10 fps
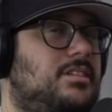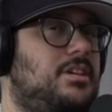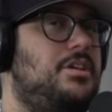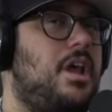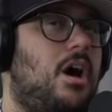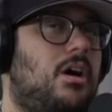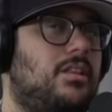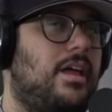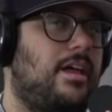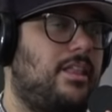No.
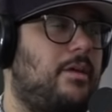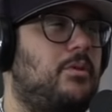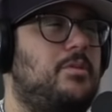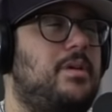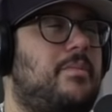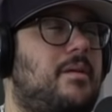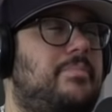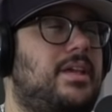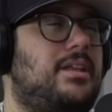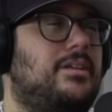Like, like what do you mean by
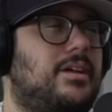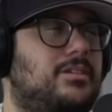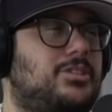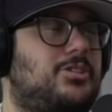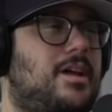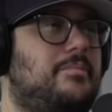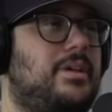beating, though? Describe